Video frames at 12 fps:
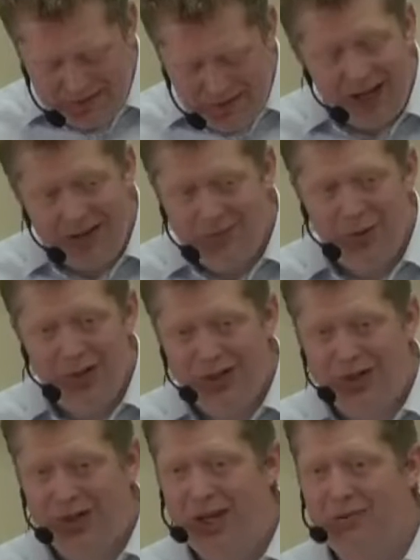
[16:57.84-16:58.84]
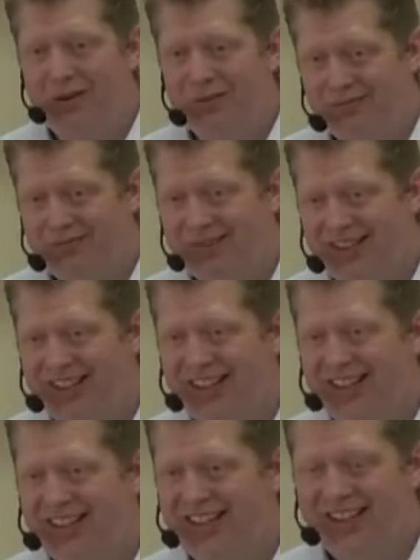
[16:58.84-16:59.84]
a five-point sermon,
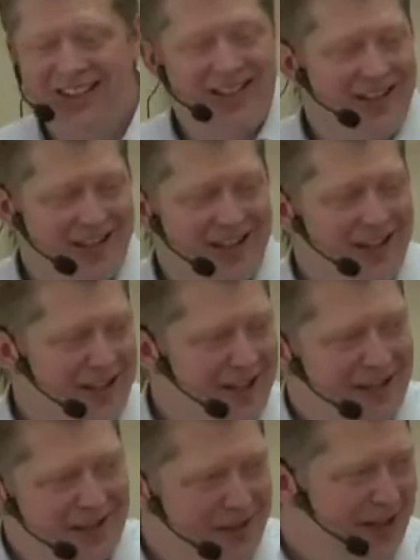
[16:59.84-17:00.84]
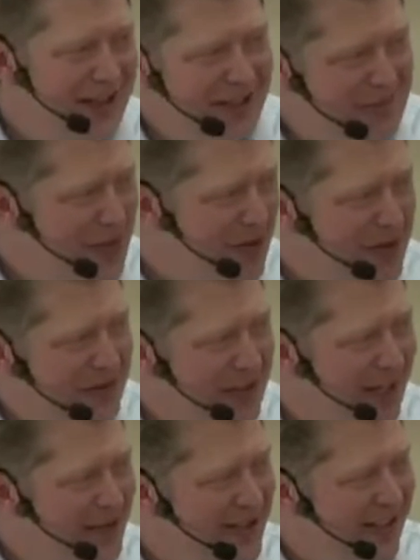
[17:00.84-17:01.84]
I think is my way of
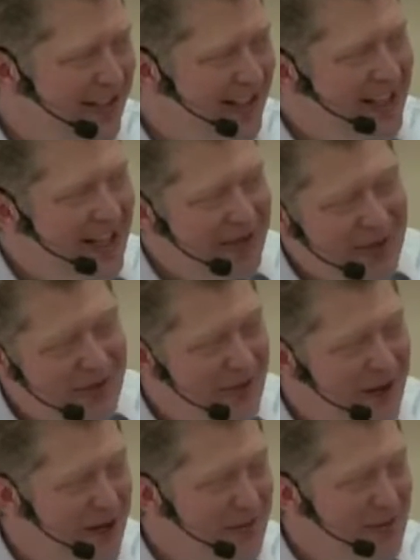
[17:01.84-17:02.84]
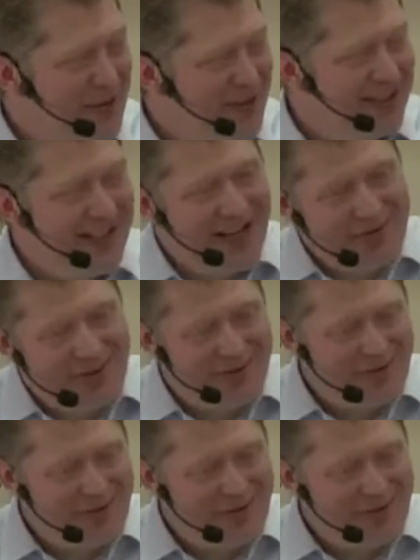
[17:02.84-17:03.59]
counting. I've got 5 points today, and